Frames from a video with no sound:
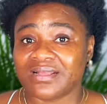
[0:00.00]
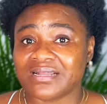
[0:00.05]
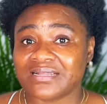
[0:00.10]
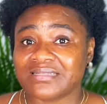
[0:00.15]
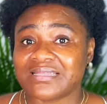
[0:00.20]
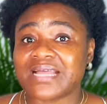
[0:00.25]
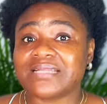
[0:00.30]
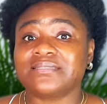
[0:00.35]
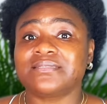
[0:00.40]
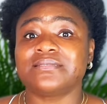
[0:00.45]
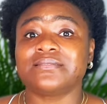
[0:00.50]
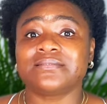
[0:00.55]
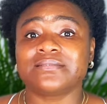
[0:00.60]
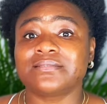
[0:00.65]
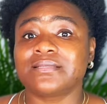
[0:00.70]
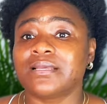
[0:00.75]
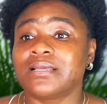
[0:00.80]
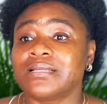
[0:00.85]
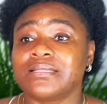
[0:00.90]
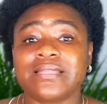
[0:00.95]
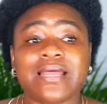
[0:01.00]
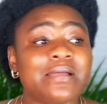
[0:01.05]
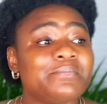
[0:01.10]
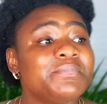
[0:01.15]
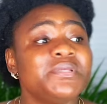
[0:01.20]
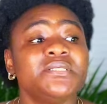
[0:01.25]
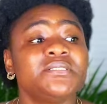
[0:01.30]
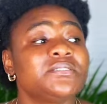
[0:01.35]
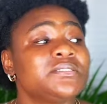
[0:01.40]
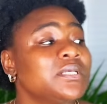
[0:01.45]
that
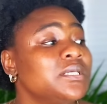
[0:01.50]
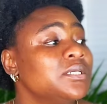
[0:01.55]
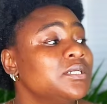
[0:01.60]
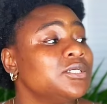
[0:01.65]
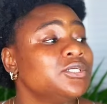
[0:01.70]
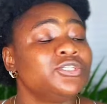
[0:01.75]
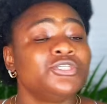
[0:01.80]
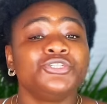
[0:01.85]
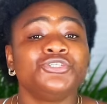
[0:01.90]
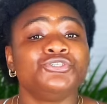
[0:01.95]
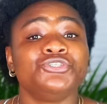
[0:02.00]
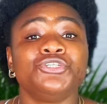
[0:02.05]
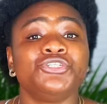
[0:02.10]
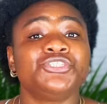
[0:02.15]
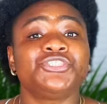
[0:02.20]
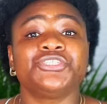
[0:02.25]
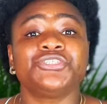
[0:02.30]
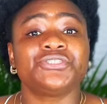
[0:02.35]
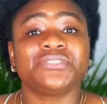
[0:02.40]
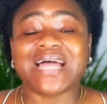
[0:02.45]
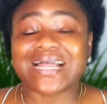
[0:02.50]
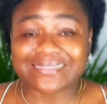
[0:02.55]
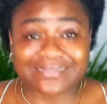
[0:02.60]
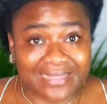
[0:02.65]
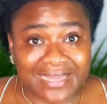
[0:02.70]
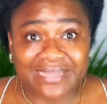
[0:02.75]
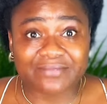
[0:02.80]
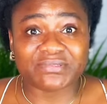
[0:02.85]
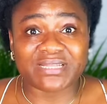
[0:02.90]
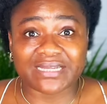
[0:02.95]
means it is that
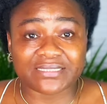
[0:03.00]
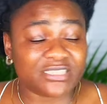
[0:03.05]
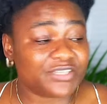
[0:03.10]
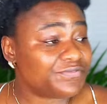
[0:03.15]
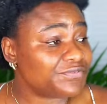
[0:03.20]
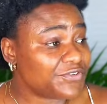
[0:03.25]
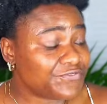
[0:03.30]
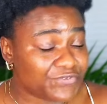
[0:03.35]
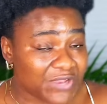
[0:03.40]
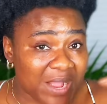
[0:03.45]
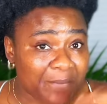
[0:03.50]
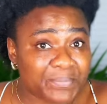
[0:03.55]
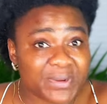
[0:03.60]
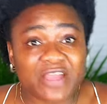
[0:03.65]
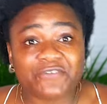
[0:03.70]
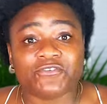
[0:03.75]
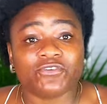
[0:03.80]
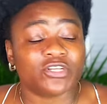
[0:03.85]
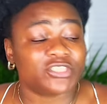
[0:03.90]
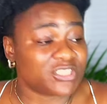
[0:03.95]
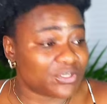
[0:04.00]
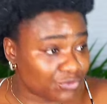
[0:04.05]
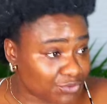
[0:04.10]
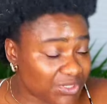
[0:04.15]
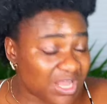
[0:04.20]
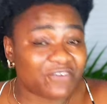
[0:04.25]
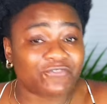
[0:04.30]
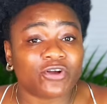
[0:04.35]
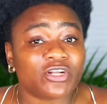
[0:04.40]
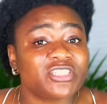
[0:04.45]
time that even if you apply for yourself, you would
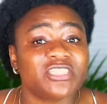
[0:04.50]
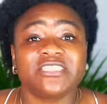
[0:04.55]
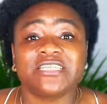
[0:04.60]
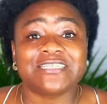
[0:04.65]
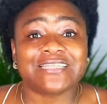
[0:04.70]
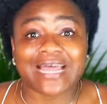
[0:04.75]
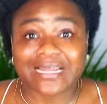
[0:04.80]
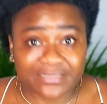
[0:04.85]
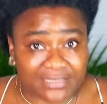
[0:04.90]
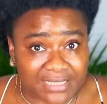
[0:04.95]
have gotten it that